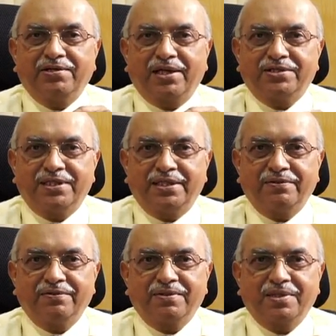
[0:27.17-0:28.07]
to
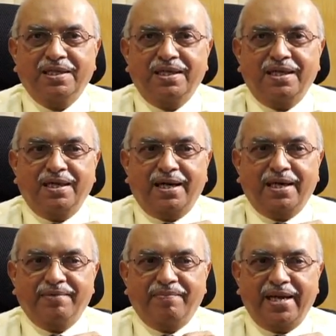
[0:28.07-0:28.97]
achieve
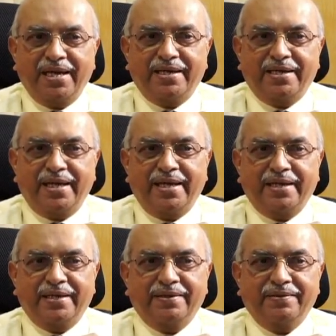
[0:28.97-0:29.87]

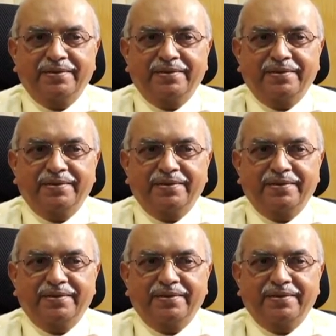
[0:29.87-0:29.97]
and